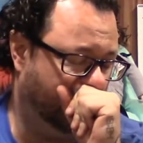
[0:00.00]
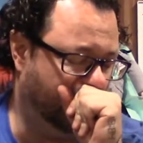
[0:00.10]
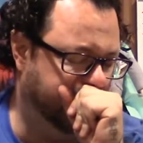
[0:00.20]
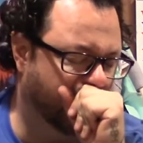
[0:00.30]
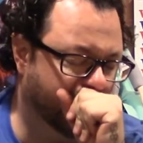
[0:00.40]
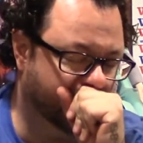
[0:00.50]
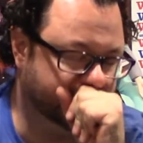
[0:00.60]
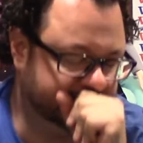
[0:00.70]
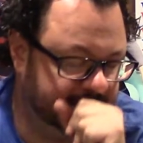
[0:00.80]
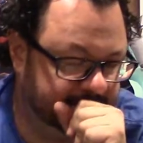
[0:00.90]

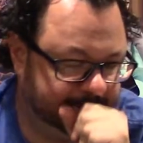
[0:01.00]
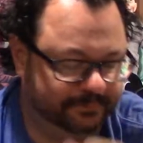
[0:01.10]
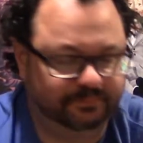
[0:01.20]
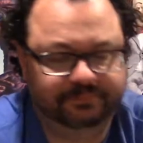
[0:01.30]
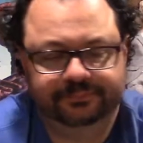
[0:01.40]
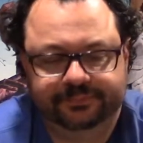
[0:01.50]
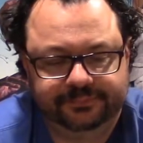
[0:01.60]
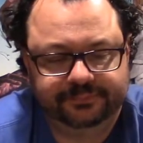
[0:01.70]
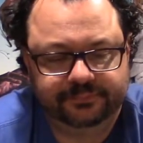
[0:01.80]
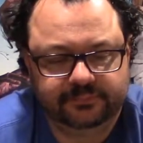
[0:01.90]
I
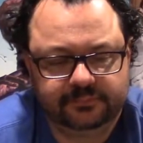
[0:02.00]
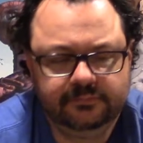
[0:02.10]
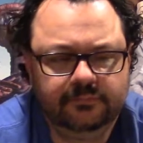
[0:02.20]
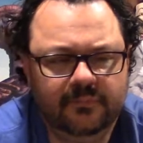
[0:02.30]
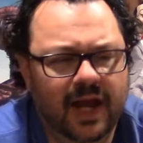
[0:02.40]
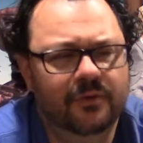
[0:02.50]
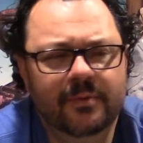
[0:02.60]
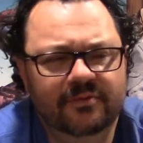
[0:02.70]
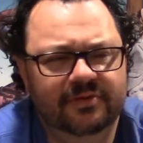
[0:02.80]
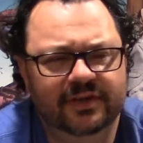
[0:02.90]

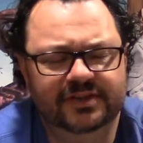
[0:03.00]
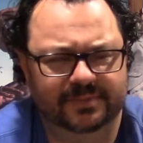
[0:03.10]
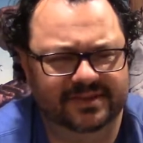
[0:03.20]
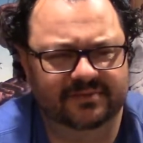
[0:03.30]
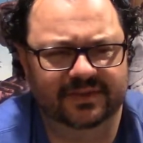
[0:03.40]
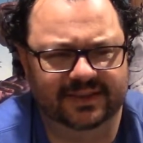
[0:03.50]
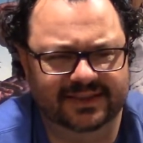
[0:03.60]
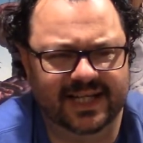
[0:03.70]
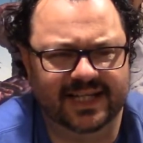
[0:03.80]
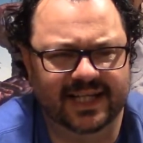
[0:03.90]
remember very specifically
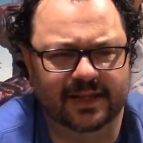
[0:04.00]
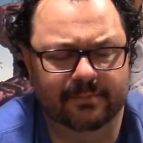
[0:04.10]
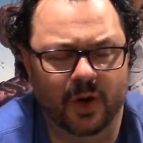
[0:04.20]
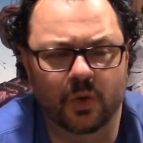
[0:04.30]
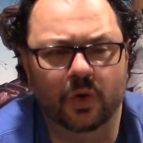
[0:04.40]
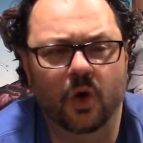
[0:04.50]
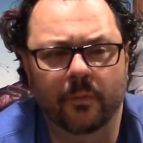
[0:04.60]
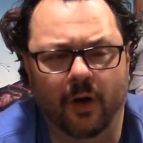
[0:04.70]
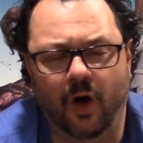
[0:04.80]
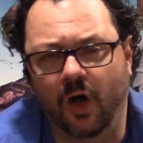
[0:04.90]
taking the pogo
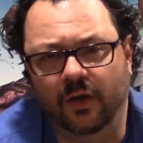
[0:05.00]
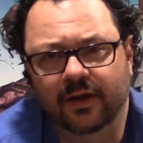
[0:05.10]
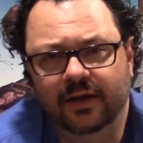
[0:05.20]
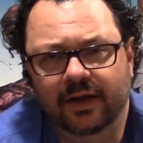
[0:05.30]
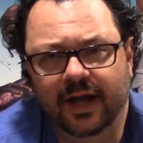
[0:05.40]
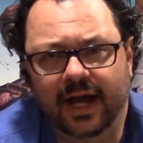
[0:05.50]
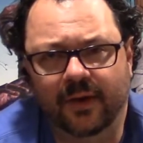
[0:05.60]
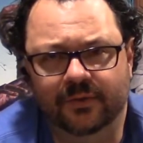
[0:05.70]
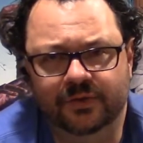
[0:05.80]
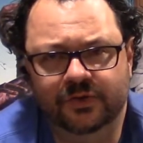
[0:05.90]
ball
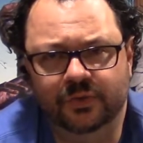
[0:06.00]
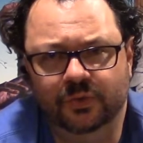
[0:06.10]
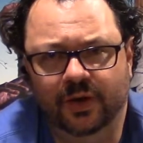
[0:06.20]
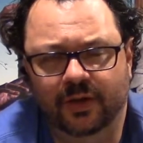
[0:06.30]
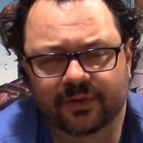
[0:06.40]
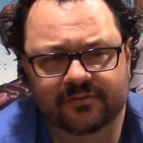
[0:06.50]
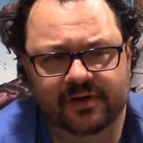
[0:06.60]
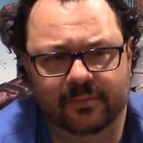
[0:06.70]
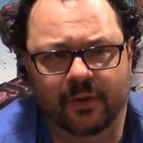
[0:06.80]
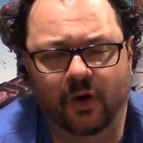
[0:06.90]
out into uh, we lived in an
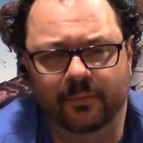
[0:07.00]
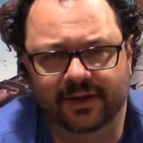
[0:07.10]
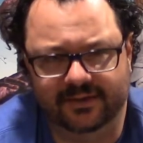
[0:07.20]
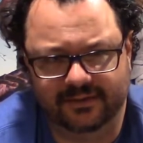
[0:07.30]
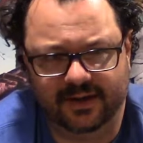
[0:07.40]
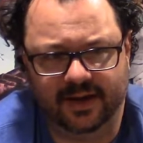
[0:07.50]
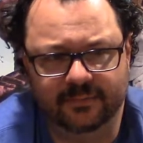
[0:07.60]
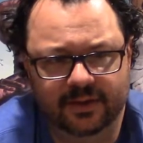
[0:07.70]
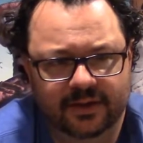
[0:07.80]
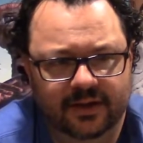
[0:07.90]
apartment at the time
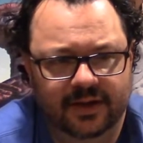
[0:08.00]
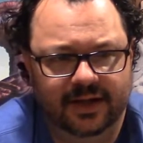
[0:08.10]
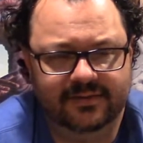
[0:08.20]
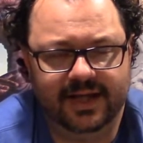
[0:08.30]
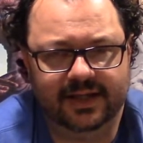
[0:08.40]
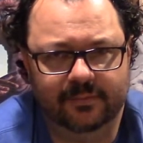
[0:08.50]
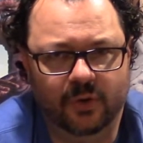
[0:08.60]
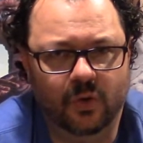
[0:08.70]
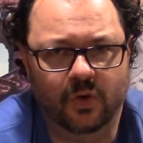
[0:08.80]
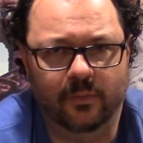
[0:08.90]
and taking the
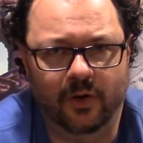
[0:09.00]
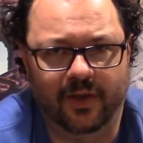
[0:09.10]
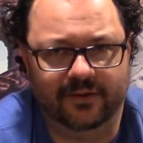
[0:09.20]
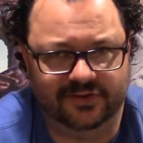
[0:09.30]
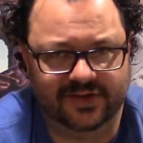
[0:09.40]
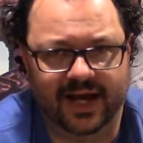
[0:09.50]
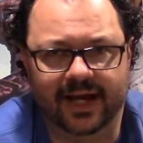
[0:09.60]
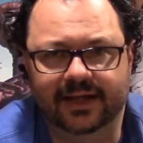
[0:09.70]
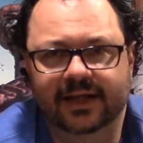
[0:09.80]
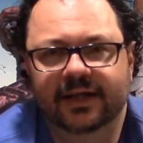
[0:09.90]
pogo ball
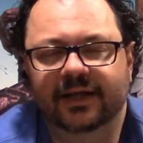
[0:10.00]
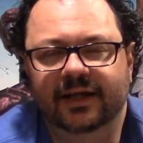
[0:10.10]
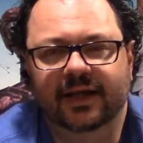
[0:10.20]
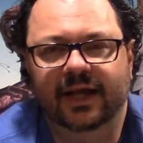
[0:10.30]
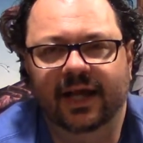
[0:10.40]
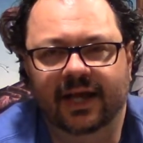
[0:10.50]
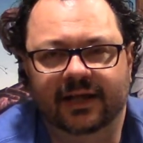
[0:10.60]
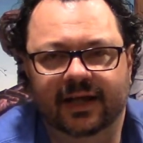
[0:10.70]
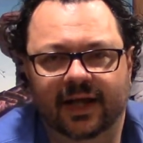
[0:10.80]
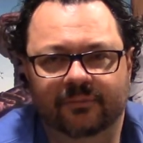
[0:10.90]
outside
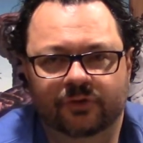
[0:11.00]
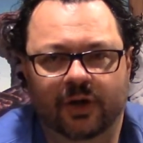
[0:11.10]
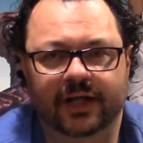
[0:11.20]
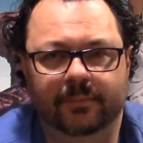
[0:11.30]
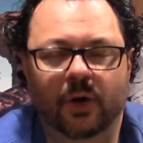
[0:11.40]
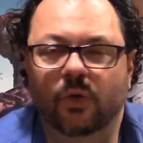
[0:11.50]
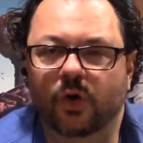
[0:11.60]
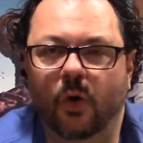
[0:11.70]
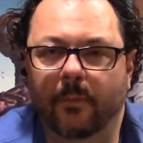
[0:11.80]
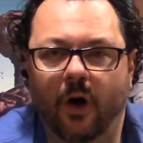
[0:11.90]
and um, trying to
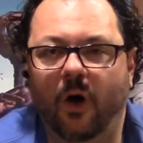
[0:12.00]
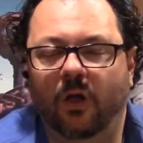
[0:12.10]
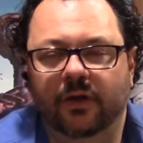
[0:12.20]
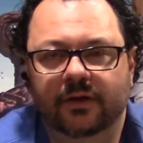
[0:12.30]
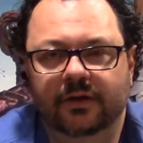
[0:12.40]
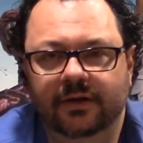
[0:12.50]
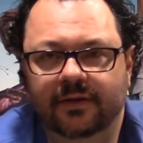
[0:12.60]
pogo ball in